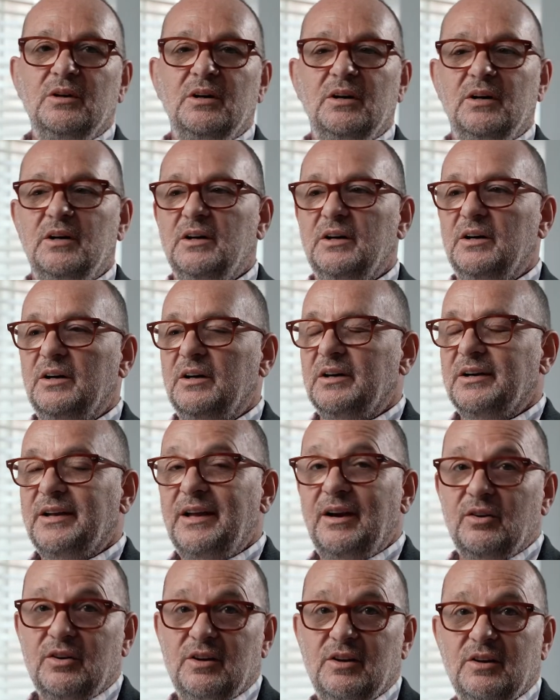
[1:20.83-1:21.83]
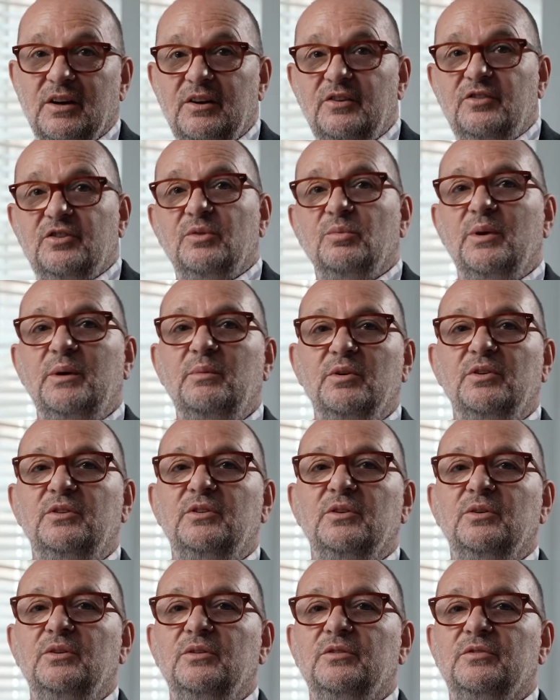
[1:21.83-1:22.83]
calculation that we would
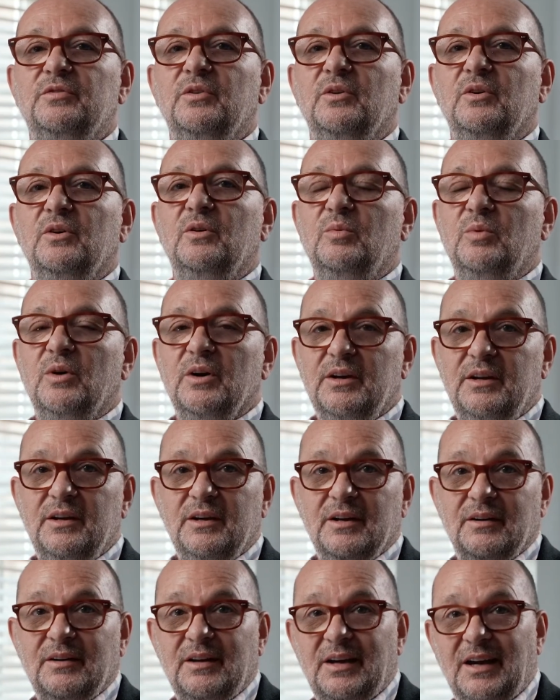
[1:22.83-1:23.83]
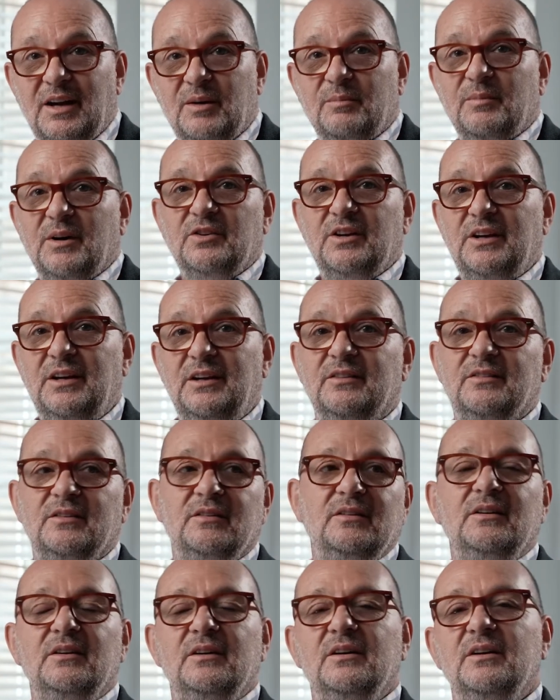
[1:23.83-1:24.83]
use for working out how much heat
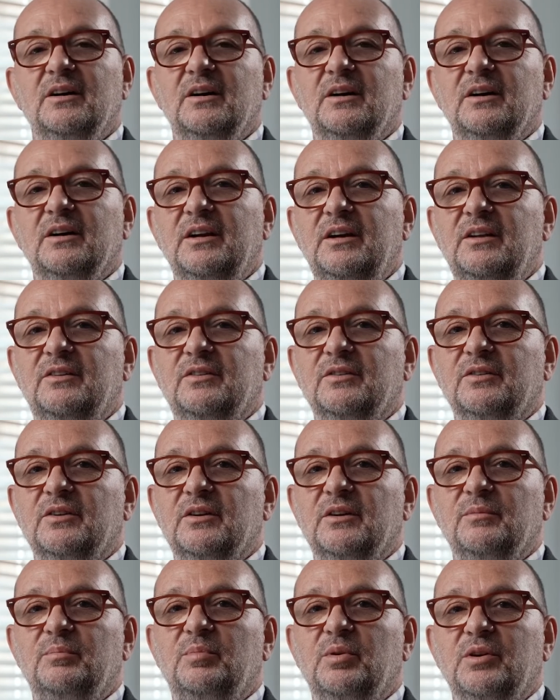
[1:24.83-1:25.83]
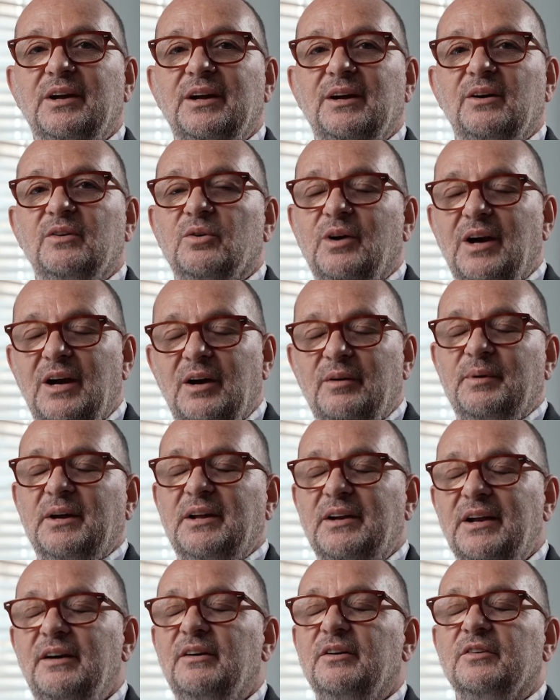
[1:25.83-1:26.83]
a heater is going to put out, or how big
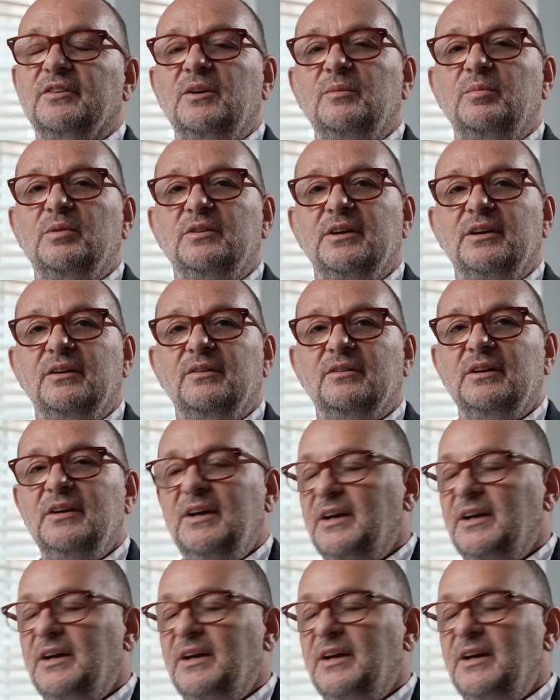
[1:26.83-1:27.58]
an area it's going to put out,